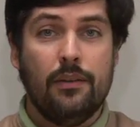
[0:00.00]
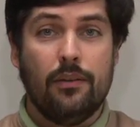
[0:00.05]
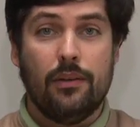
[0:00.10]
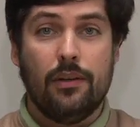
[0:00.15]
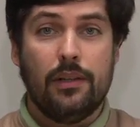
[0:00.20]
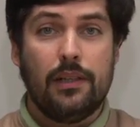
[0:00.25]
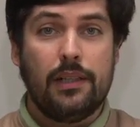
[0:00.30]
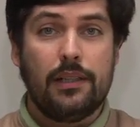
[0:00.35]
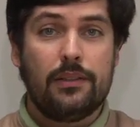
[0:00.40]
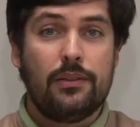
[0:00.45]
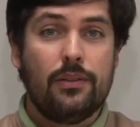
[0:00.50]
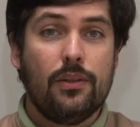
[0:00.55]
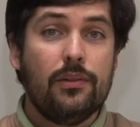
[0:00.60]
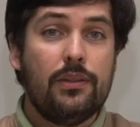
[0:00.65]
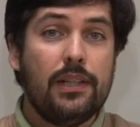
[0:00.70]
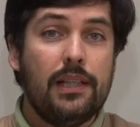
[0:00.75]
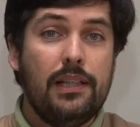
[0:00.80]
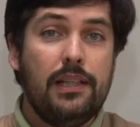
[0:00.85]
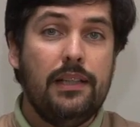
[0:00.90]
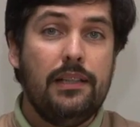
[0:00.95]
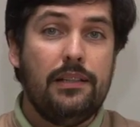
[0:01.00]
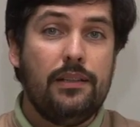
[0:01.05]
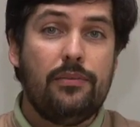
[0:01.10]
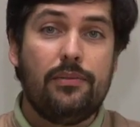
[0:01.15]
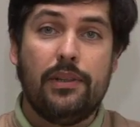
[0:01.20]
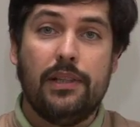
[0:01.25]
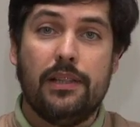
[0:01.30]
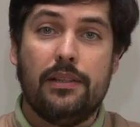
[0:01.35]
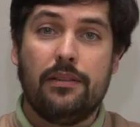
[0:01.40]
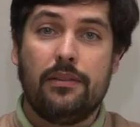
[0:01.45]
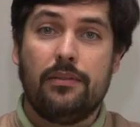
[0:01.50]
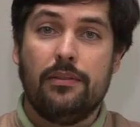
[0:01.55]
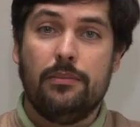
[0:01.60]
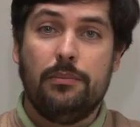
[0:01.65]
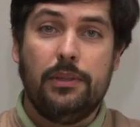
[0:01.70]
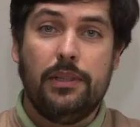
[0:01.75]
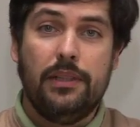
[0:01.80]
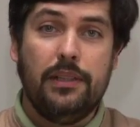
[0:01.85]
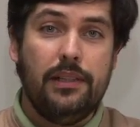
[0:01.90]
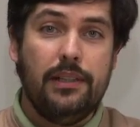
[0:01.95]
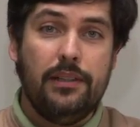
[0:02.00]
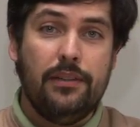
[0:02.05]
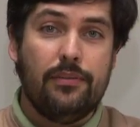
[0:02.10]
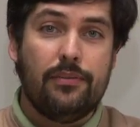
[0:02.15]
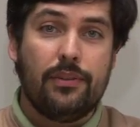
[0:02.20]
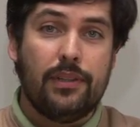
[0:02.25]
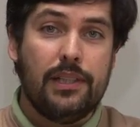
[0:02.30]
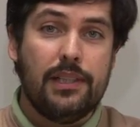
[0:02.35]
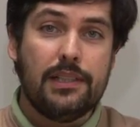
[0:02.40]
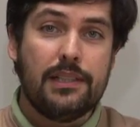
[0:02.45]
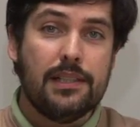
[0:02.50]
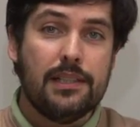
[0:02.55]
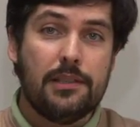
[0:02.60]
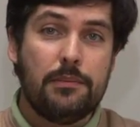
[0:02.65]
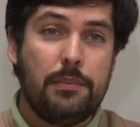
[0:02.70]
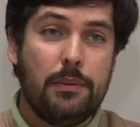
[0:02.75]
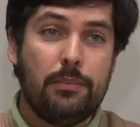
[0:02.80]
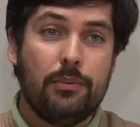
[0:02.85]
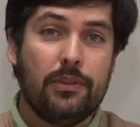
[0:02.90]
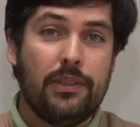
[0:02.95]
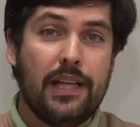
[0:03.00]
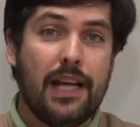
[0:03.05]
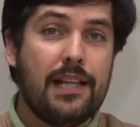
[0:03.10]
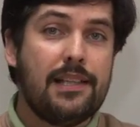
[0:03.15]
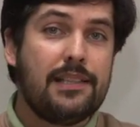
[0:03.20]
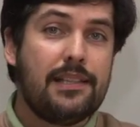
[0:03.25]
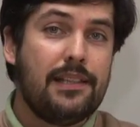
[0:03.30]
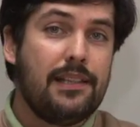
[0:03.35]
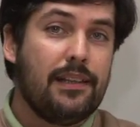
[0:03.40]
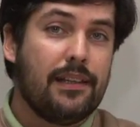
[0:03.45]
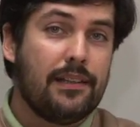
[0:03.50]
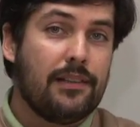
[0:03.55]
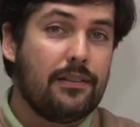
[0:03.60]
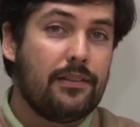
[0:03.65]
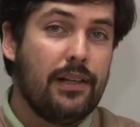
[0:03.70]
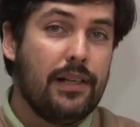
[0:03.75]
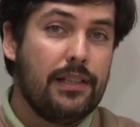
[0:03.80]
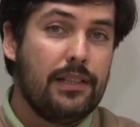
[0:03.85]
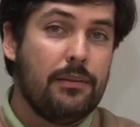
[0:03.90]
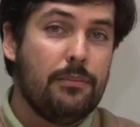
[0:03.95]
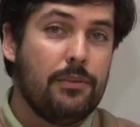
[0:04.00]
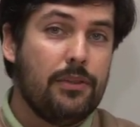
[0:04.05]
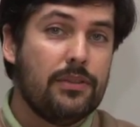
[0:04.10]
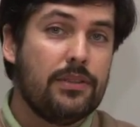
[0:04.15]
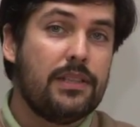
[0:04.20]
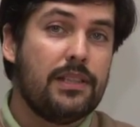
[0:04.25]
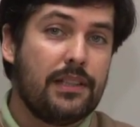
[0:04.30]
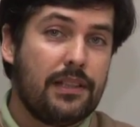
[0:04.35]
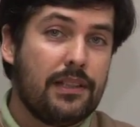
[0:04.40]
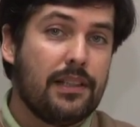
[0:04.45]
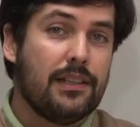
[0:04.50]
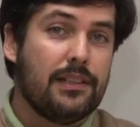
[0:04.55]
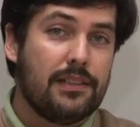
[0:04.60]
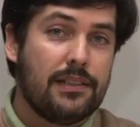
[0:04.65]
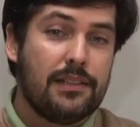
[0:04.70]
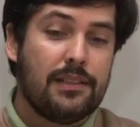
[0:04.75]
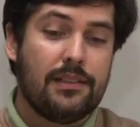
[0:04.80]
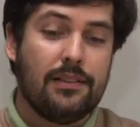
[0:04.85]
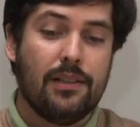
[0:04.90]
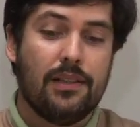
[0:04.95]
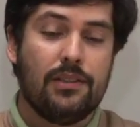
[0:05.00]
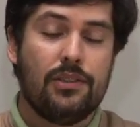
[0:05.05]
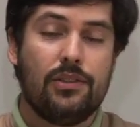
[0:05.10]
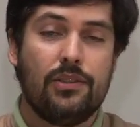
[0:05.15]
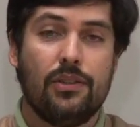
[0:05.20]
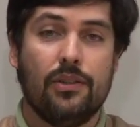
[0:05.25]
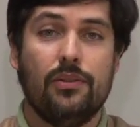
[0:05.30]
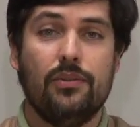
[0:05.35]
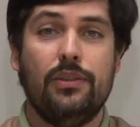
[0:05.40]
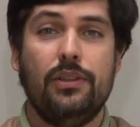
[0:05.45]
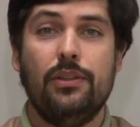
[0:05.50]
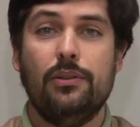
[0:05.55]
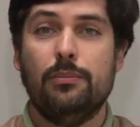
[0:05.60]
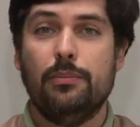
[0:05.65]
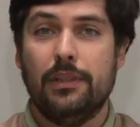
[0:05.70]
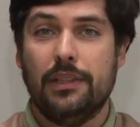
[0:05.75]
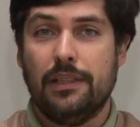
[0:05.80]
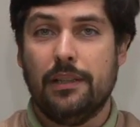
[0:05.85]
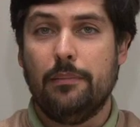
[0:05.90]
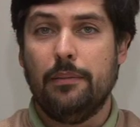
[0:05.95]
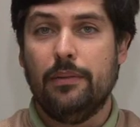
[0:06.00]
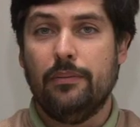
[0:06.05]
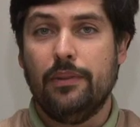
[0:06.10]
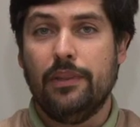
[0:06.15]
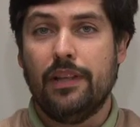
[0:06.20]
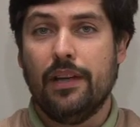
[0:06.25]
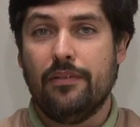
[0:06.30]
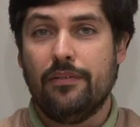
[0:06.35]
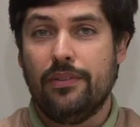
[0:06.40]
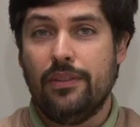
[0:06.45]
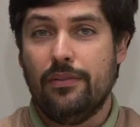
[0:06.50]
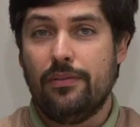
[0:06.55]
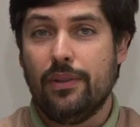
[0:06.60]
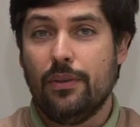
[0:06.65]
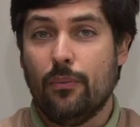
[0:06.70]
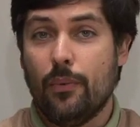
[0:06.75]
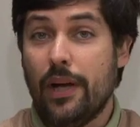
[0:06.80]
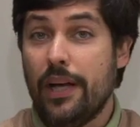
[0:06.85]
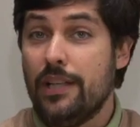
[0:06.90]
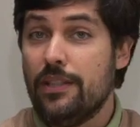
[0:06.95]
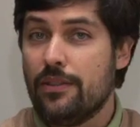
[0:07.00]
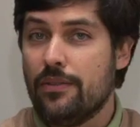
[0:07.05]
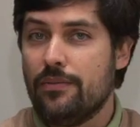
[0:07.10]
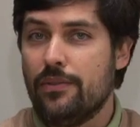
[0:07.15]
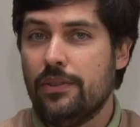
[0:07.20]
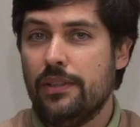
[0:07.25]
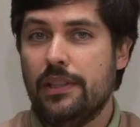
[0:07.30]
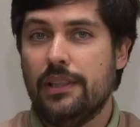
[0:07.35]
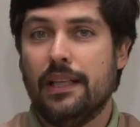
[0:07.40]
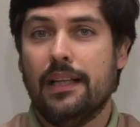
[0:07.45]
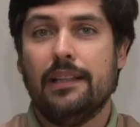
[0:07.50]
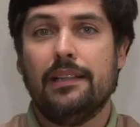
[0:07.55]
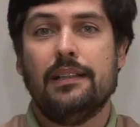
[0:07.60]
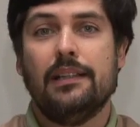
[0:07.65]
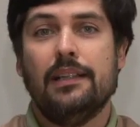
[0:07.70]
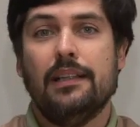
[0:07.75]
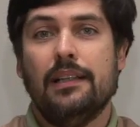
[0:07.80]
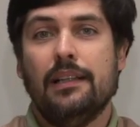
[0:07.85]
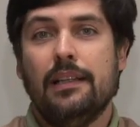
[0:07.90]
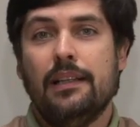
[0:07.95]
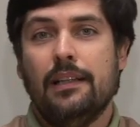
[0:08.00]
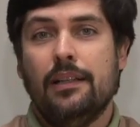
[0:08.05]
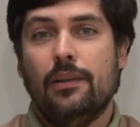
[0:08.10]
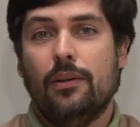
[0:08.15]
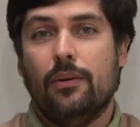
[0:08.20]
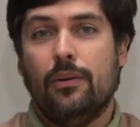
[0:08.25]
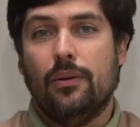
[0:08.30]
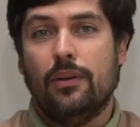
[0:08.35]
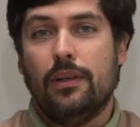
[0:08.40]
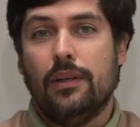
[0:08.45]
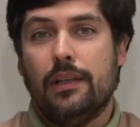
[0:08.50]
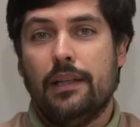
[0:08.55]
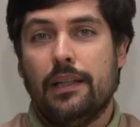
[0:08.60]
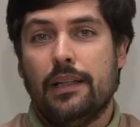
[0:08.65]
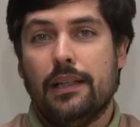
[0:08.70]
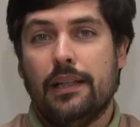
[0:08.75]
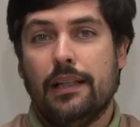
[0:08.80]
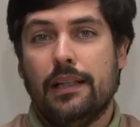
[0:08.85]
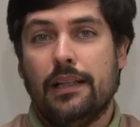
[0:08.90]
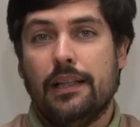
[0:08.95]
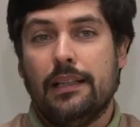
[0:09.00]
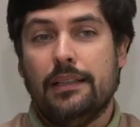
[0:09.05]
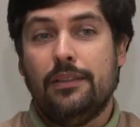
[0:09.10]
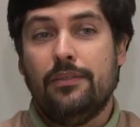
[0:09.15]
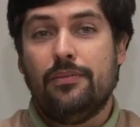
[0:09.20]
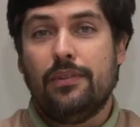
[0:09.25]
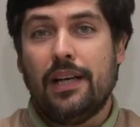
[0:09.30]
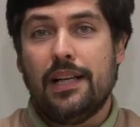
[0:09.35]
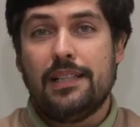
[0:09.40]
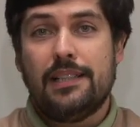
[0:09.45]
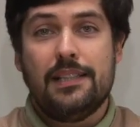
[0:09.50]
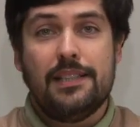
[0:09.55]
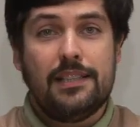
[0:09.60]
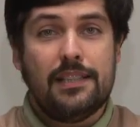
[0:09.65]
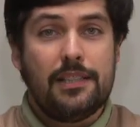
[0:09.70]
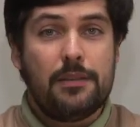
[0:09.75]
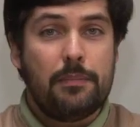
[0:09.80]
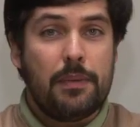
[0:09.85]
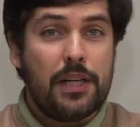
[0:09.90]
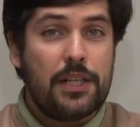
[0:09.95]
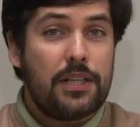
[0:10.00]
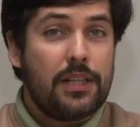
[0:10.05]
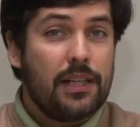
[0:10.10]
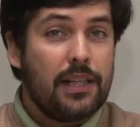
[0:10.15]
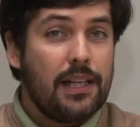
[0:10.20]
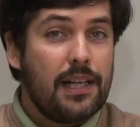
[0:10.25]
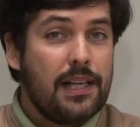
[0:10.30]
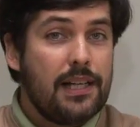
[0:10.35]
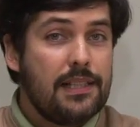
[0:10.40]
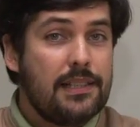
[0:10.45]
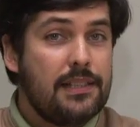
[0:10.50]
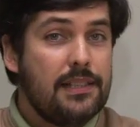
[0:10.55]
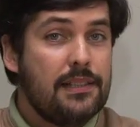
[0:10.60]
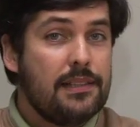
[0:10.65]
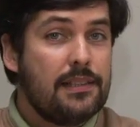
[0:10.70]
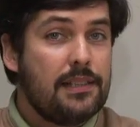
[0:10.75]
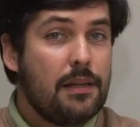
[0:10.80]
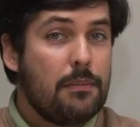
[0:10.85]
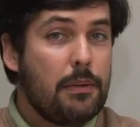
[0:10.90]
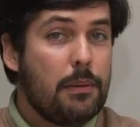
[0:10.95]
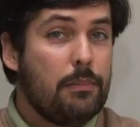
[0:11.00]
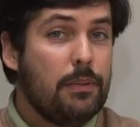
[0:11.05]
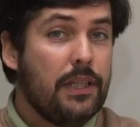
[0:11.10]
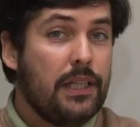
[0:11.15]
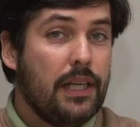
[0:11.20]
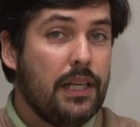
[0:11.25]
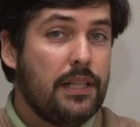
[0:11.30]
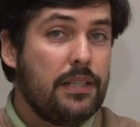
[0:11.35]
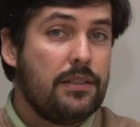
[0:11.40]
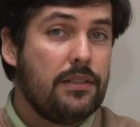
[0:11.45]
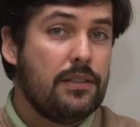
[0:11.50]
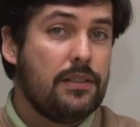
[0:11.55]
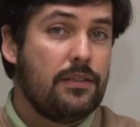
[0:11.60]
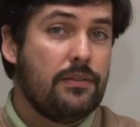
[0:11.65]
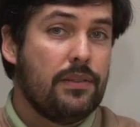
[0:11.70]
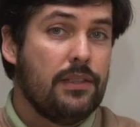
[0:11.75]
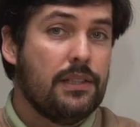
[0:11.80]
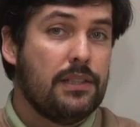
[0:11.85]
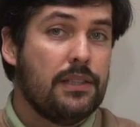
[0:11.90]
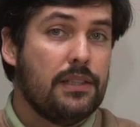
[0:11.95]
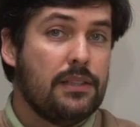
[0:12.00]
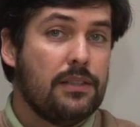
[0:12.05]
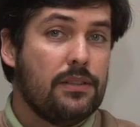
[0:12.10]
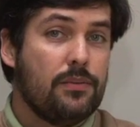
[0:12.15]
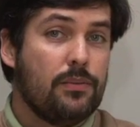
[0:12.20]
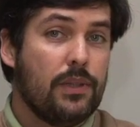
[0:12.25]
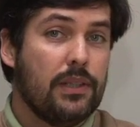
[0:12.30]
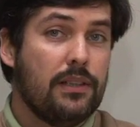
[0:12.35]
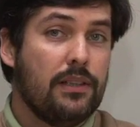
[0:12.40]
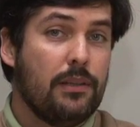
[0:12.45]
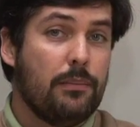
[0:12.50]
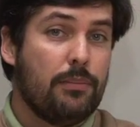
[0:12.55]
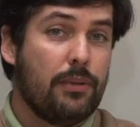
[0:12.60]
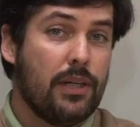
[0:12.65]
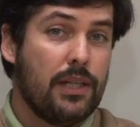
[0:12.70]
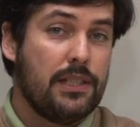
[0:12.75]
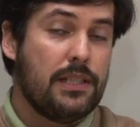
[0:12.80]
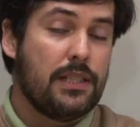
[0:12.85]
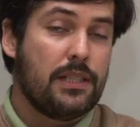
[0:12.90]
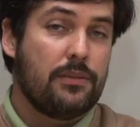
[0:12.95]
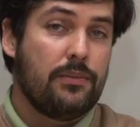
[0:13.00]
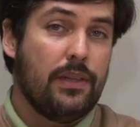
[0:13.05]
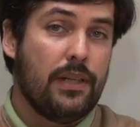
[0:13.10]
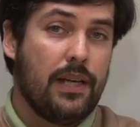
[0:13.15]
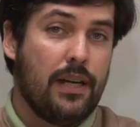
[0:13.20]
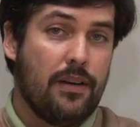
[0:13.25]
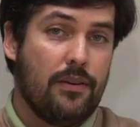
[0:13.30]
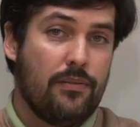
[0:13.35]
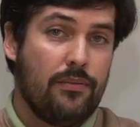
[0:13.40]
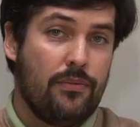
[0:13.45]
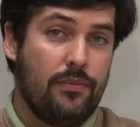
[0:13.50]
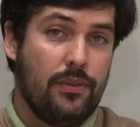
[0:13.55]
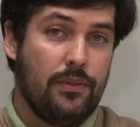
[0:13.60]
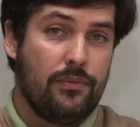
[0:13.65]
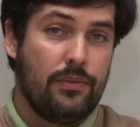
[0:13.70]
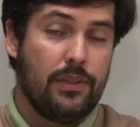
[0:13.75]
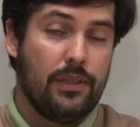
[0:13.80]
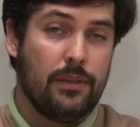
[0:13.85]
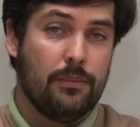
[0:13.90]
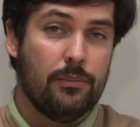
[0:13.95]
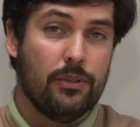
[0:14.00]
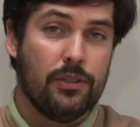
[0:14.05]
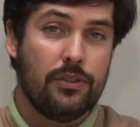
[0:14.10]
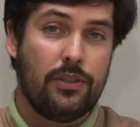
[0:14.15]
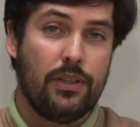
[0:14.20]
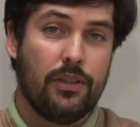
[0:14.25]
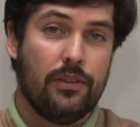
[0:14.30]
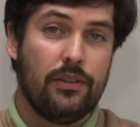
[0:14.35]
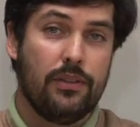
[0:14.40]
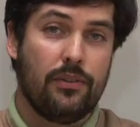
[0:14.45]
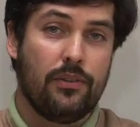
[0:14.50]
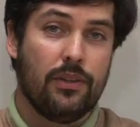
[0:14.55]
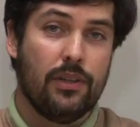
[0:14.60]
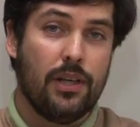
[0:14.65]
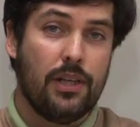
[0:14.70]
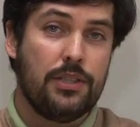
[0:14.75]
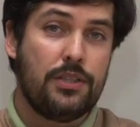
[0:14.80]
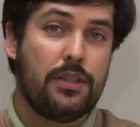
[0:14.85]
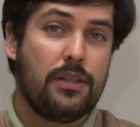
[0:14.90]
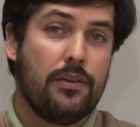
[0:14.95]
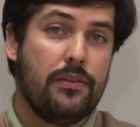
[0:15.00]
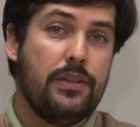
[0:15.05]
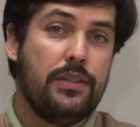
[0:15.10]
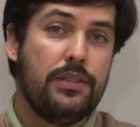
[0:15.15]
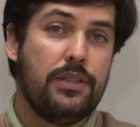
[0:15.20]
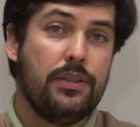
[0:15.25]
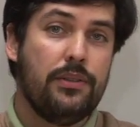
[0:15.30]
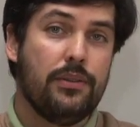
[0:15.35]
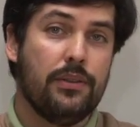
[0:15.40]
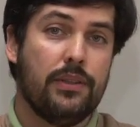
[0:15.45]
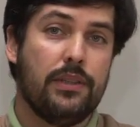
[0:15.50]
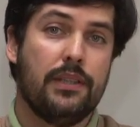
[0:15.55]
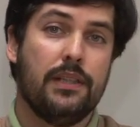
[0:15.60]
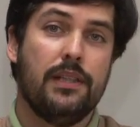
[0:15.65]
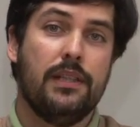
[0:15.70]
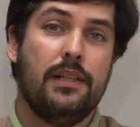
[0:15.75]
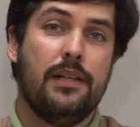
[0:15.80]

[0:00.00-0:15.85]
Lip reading: or totally different. It could be, for instance, people dancing and creating music. That's not so new, but I mean, we have different ways of doing that. Or devices specialized in some applications. For instance, one of the projects we have with the Montreal Neurological Institute